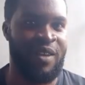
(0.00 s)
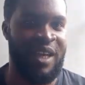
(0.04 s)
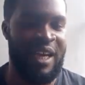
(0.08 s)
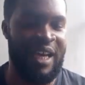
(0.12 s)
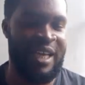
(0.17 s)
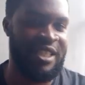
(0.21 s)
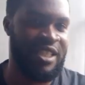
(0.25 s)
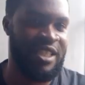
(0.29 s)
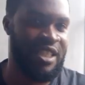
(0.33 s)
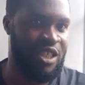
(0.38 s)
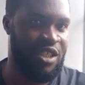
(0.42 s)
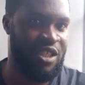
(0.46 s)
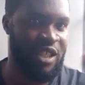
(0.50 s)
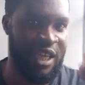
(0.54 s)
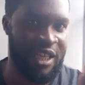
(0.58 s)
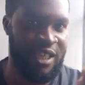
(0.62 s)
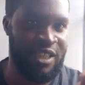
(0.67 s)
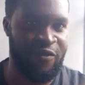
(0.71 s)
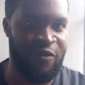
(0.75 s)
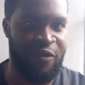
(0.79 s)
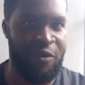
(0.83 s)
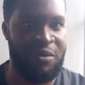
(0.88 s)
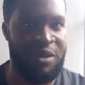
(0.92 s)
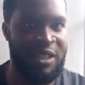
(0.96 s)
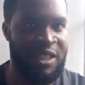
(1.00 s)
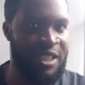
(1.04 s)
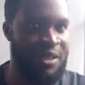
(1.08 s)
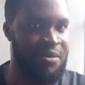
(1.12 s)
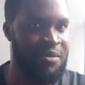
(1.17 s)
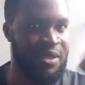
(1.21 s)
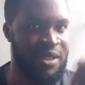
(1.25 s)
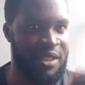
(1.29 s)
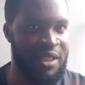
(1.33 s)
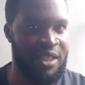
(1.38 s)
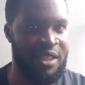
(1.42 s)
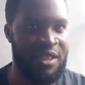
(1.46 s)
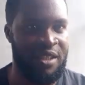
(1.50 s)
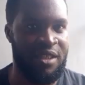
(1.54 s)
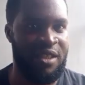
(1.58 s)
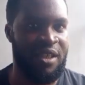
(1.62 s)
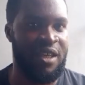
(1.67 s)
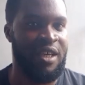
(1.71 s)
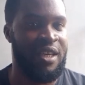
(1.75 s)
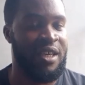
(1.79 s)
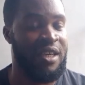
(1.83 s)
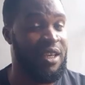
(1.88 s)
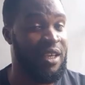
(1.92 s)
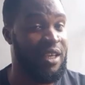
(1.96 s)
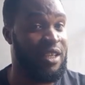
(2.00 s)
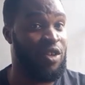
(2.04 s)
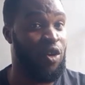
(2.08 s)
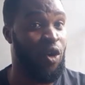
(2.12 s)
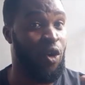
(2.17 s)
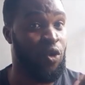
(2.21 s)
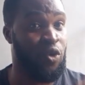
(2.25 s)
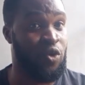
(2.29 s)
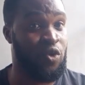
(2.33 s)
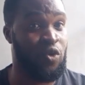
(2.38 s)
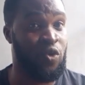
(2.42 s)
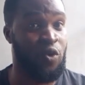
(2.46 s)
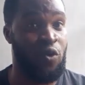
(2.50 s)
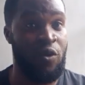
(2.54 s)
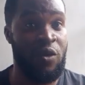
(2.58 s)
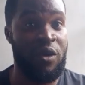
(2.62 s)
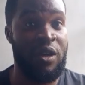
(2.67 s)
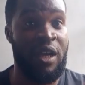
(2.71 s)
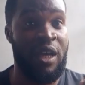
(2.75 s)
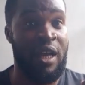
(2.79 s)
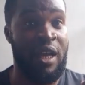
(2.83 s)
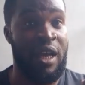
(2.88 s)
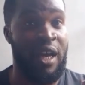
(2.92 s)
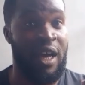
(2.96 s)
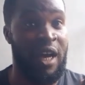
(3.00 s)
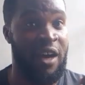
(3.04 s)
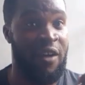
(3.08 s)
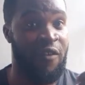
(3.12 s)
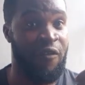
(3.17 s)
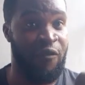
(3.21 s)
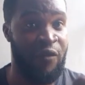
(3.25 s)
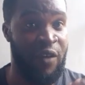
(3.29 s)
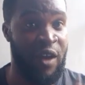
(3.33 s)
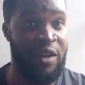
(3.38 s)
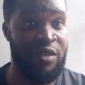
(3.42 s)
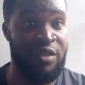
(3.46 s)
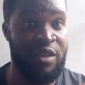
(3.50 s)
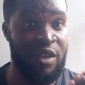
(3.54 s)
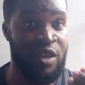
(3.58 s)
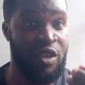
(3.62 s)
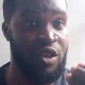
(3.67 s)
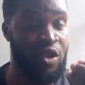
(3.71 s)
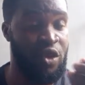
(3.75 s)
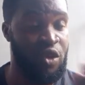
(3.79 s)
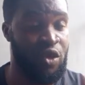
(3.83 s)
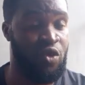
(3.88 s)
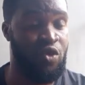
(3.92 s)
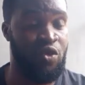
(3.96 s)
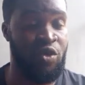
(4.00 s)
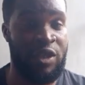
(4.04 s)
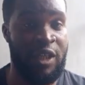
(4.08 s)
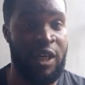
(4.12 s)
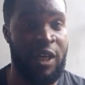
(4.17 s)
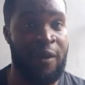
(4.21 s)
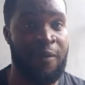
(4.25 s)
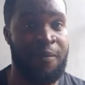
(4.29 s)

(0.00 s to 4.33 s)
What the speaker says: Extract from the neem seed is also a very good